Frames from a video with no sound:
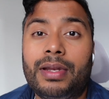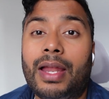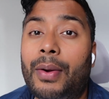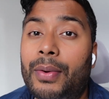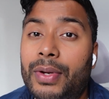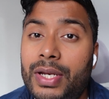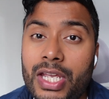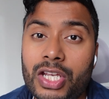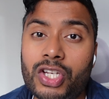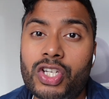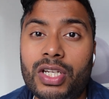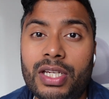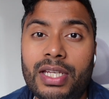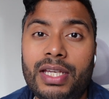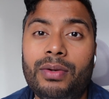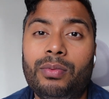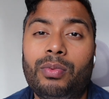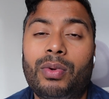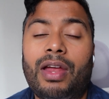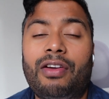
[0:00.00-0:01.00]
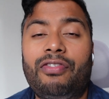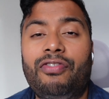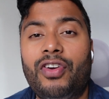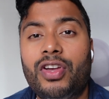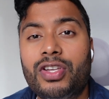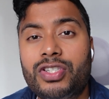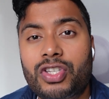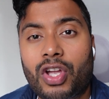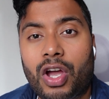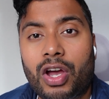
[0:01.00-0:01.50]
Now, initially, when I
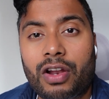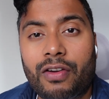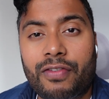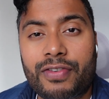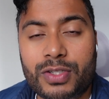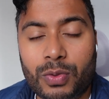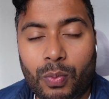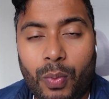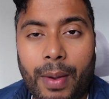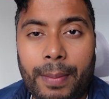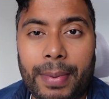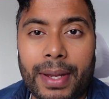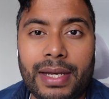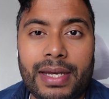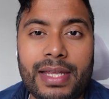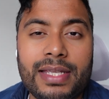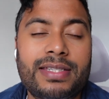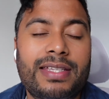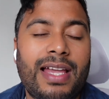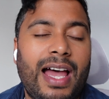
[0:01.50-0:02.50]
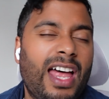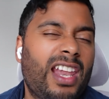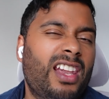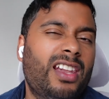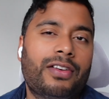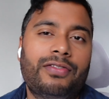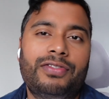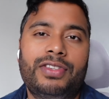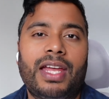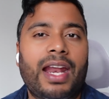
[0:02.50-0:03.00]
first started off as a web analyst, I
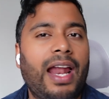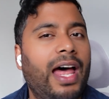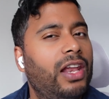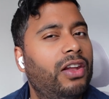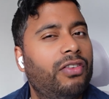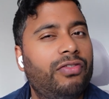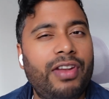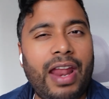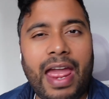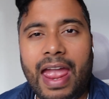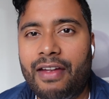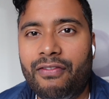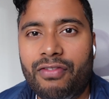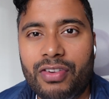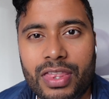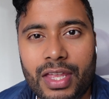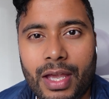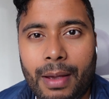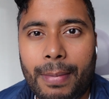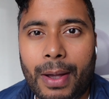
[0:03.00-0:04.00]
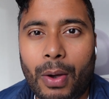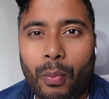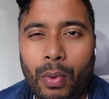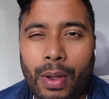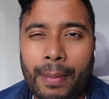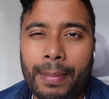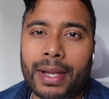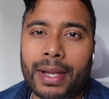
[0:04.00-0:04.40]
loved it. I loved everything about web